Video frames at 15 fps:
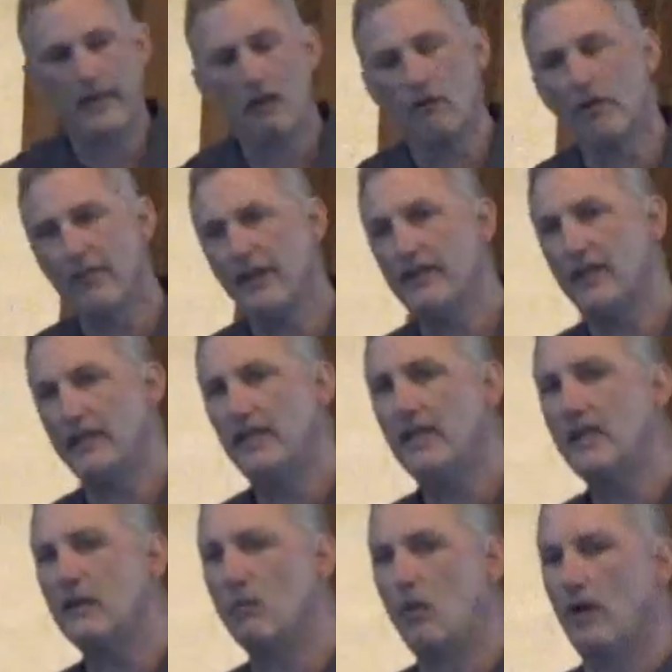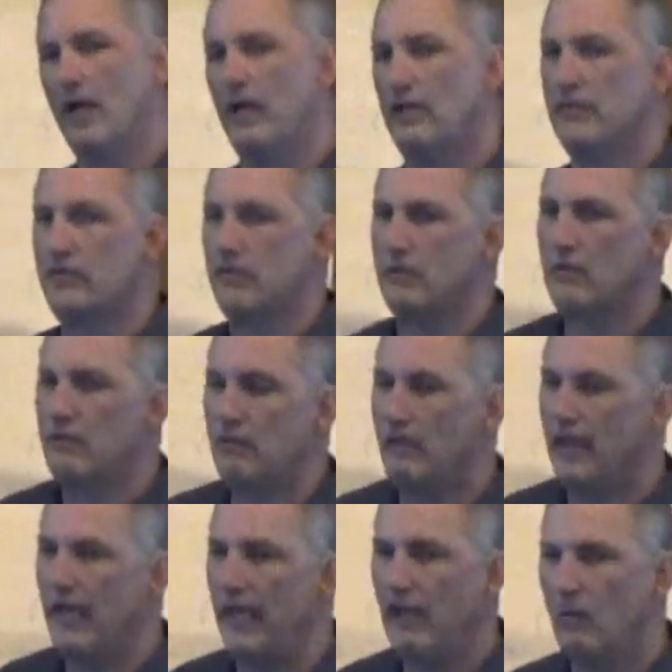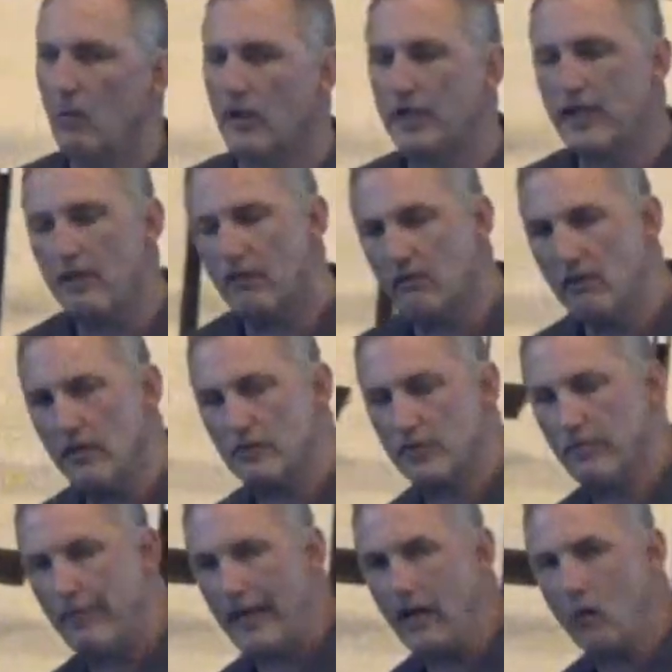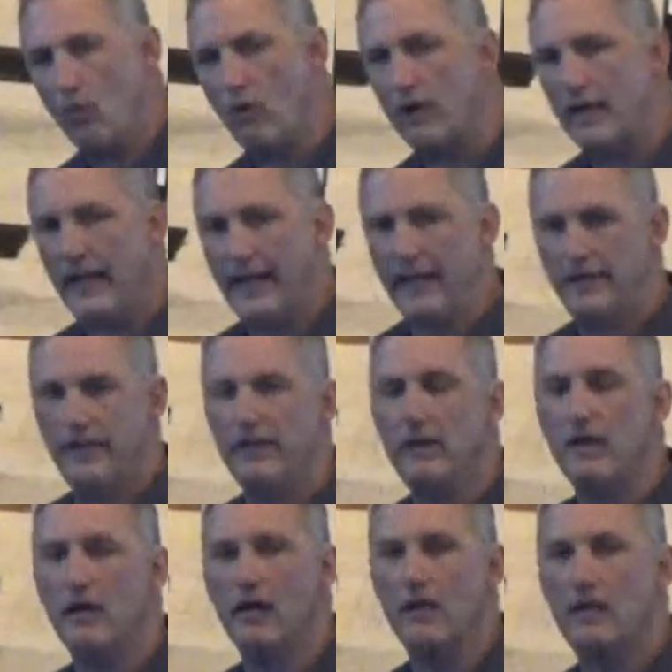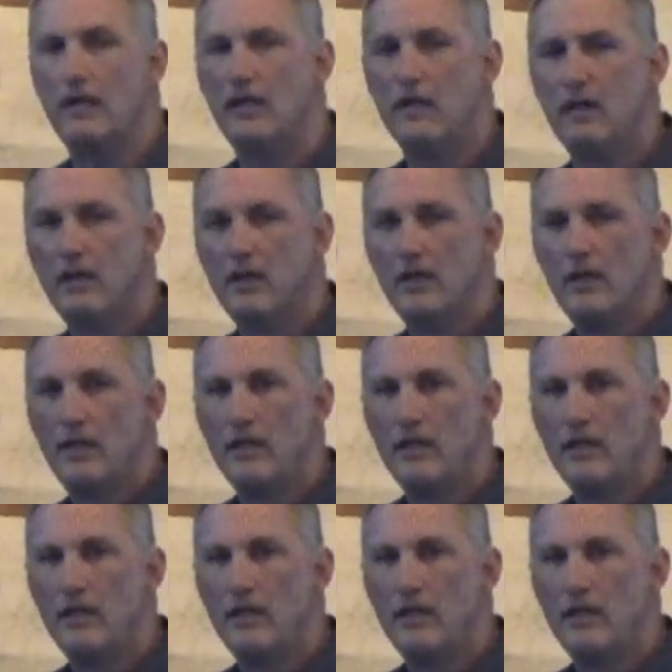The only thing they did was they were curious about what I had done,